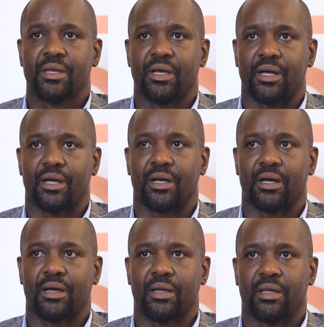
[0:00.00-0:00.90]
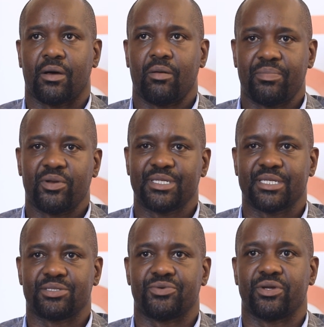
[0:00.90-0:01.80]
Our
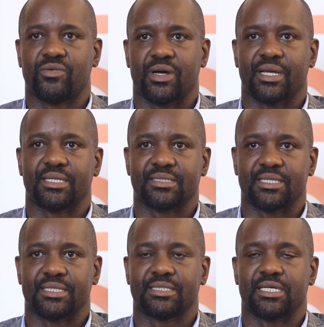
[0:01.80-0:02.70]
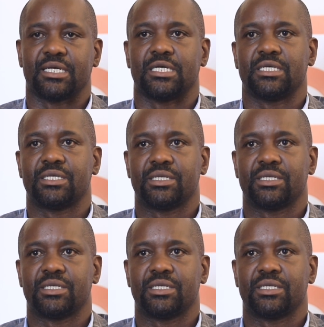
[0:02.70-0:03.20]
policies requires that